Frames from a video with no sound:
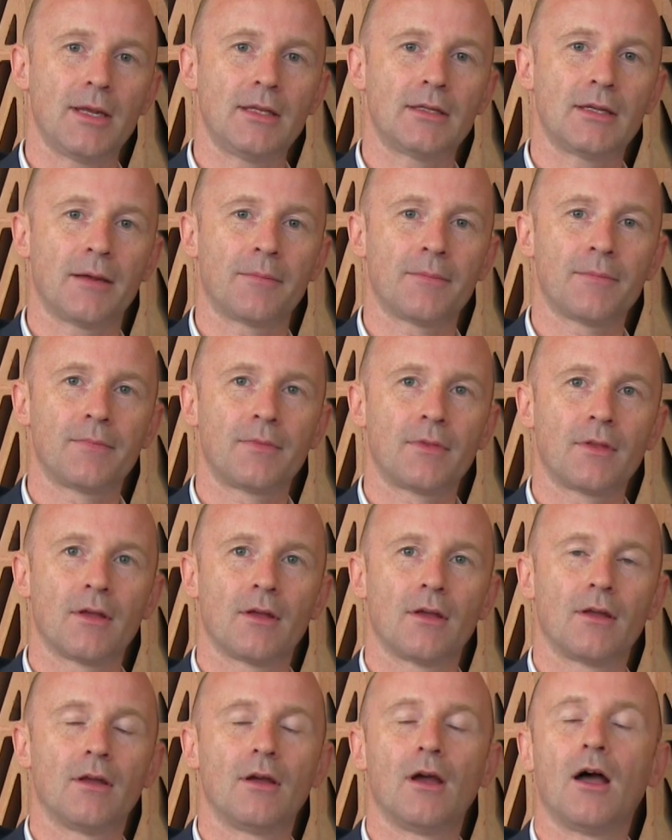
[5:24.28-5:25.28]
meeting,
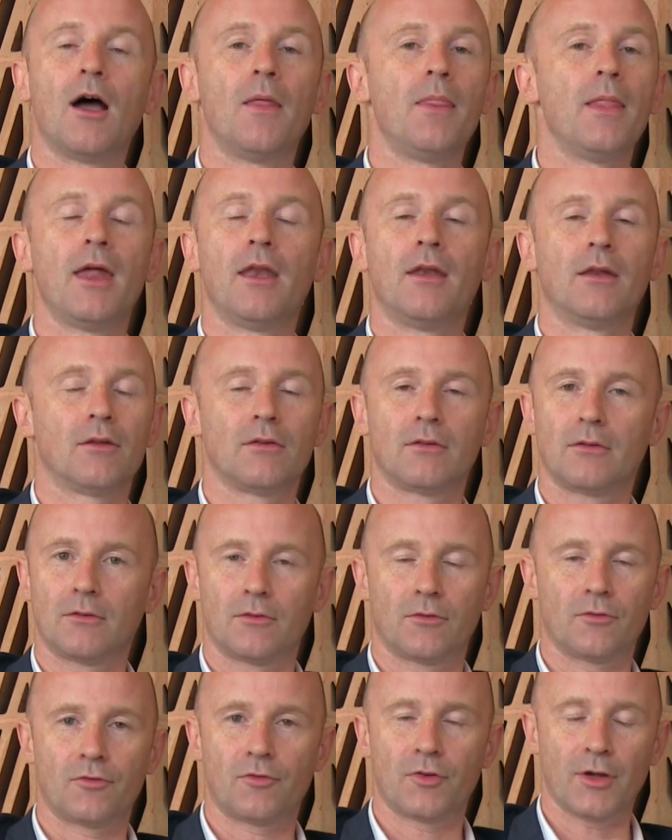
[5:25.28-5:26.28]
and then
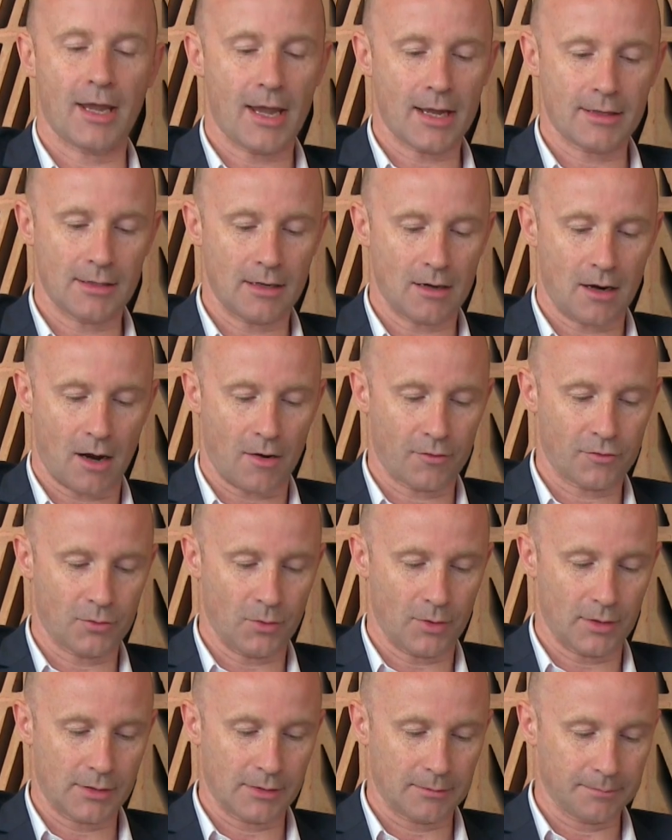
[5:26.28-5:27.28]
forget it
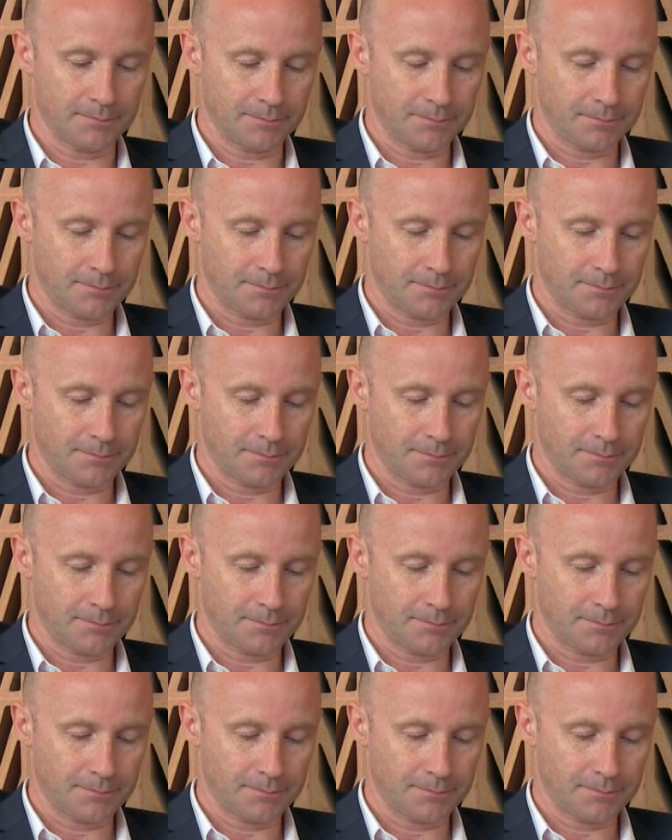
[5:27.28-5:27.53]
afterwards.